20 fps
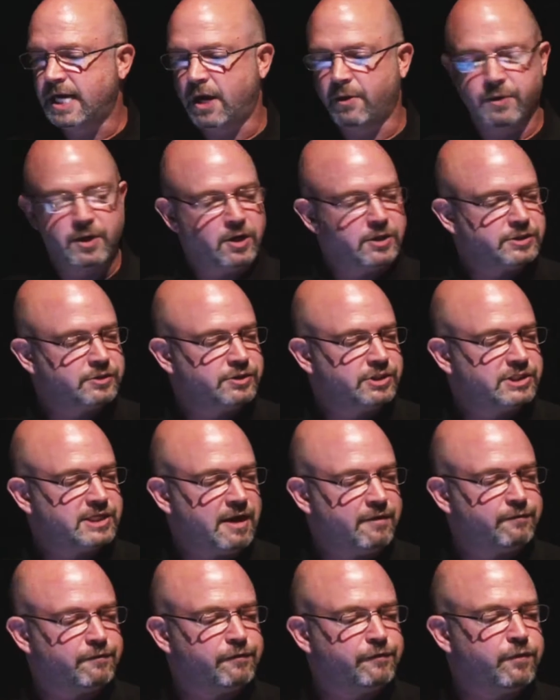Now, we also
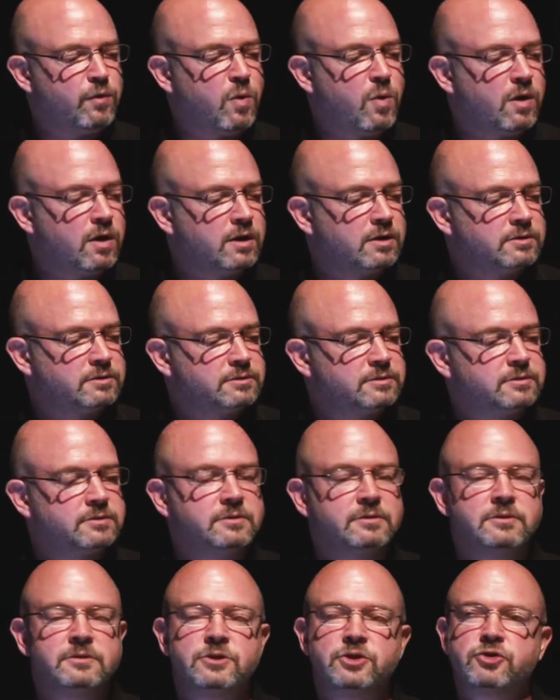just have 4
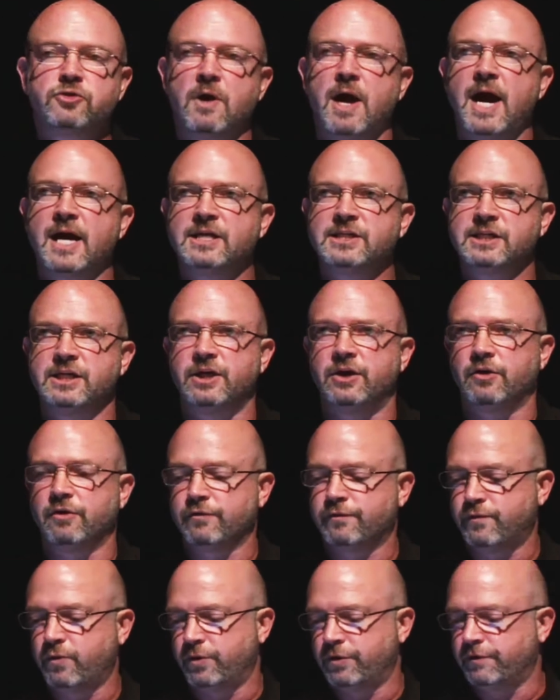tracks
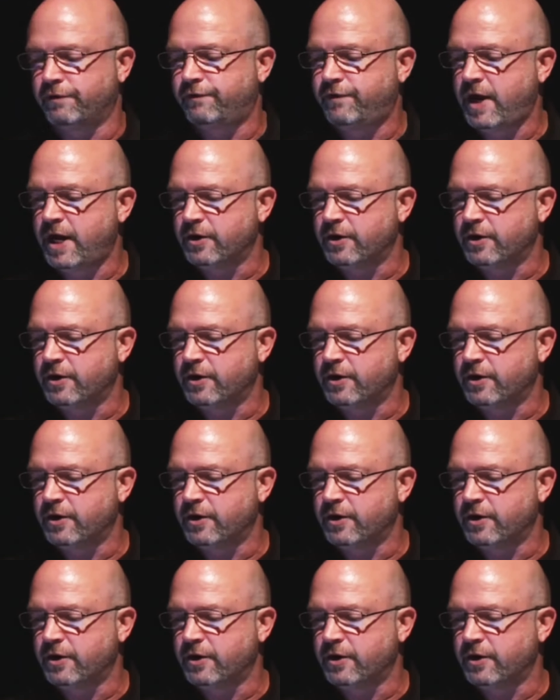here for the